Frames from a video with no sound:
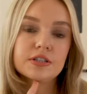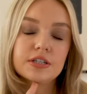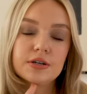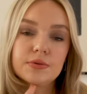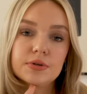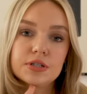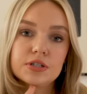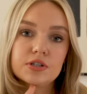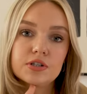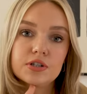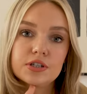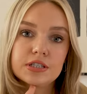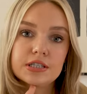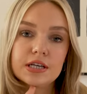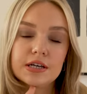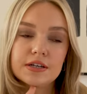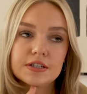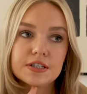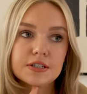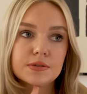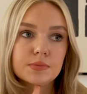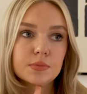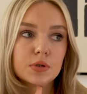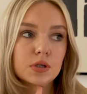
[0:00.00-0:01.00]
So it's just
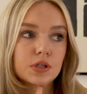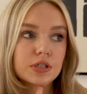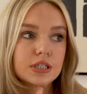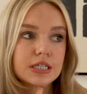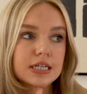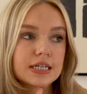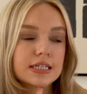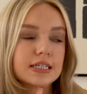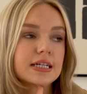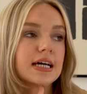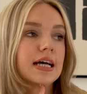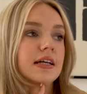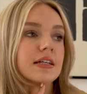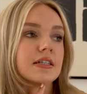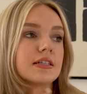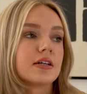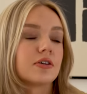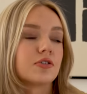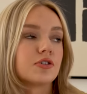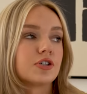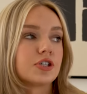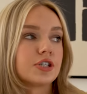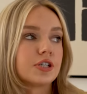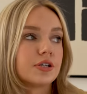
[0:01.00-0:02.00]
those small details.
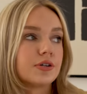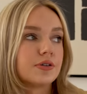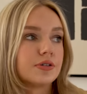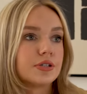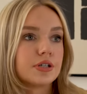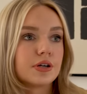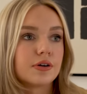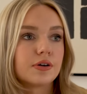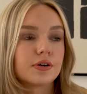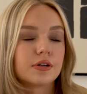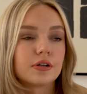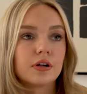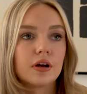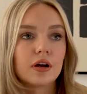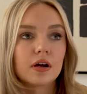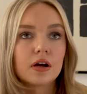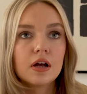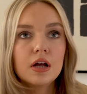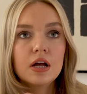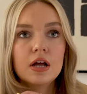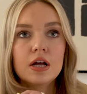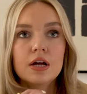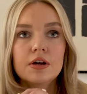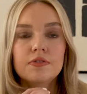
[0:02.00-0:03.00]
On shoes, you could look
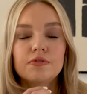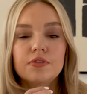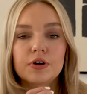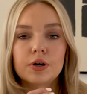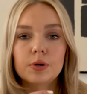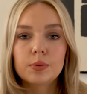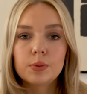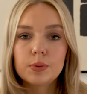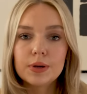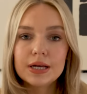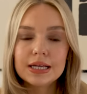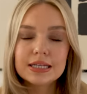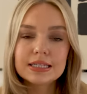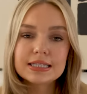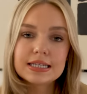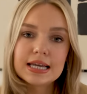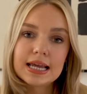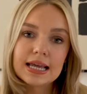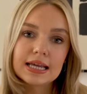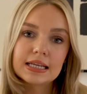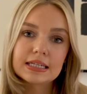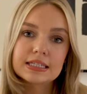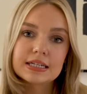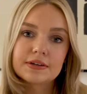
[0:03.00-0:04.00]
for
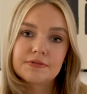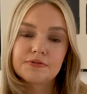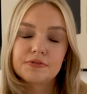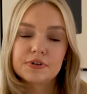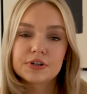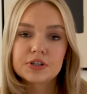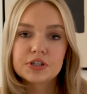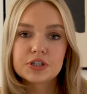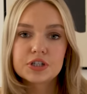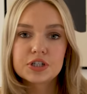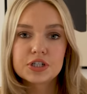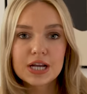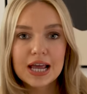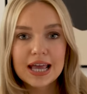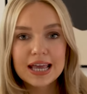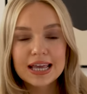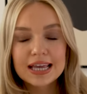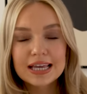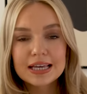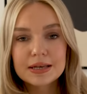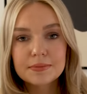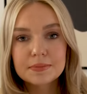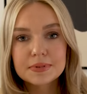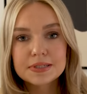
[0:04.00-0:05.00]
quilting, different
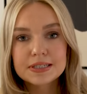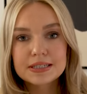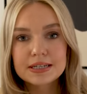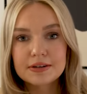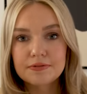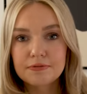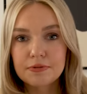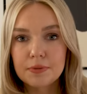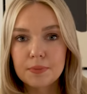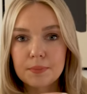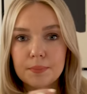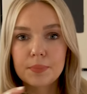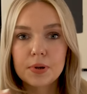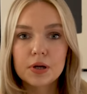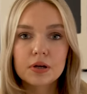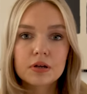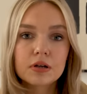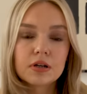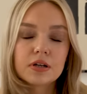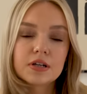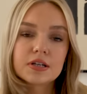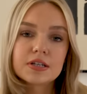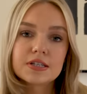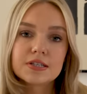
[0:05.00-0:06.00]
shapes, different
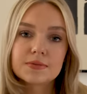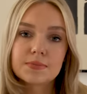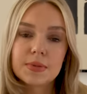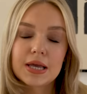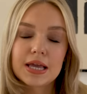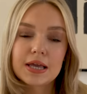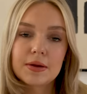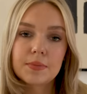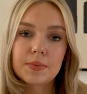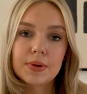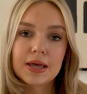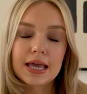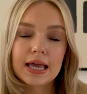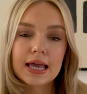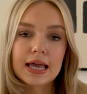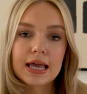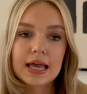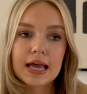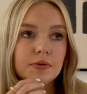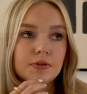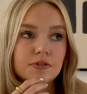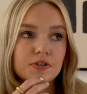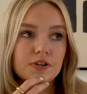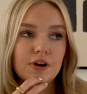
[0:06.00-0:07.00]
buckles
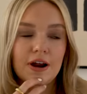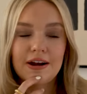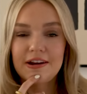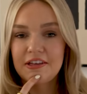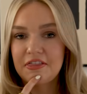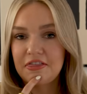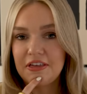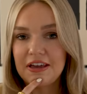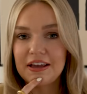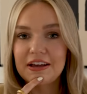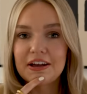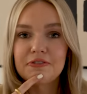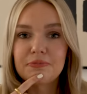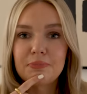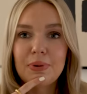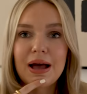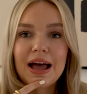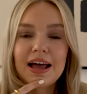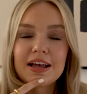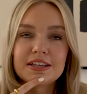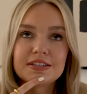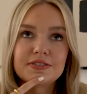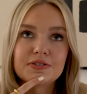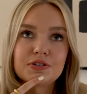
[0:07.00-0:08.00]
maybe. Just trying to think of
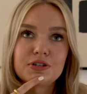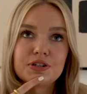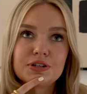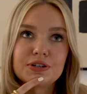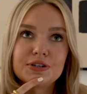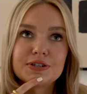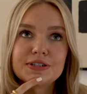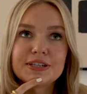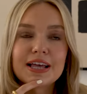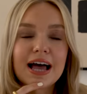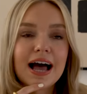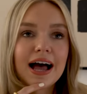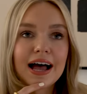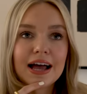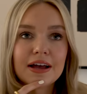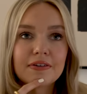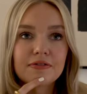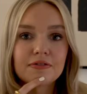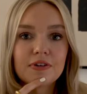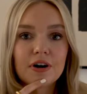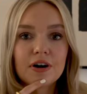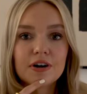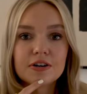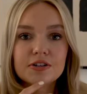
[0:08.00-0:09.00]
pairs of shoes that
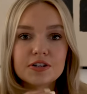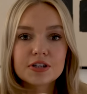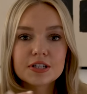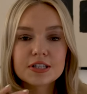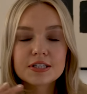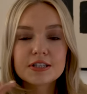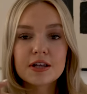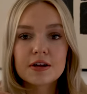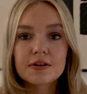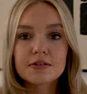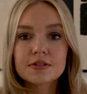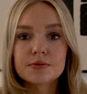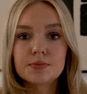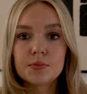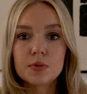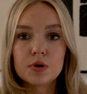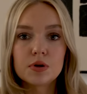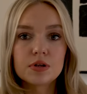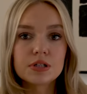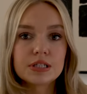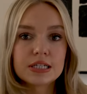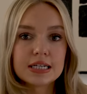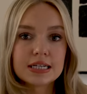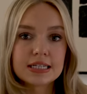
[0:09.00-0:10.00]
I've got. Just those
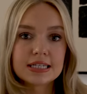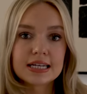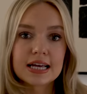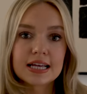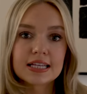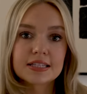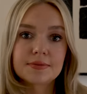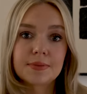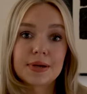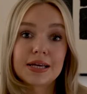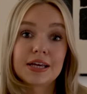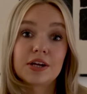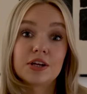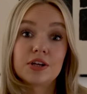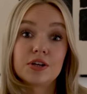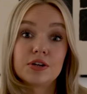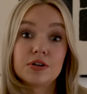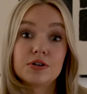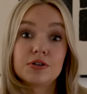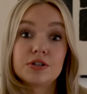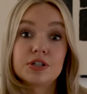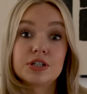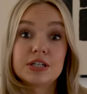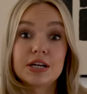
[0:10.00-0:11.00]
small details make a
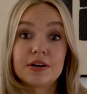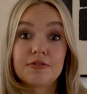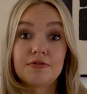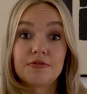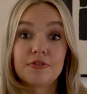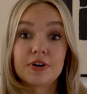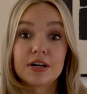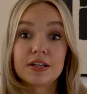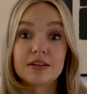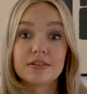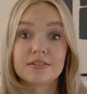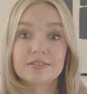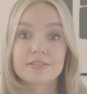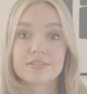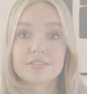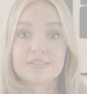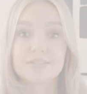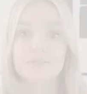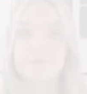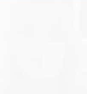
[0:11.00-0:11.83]
huge difference.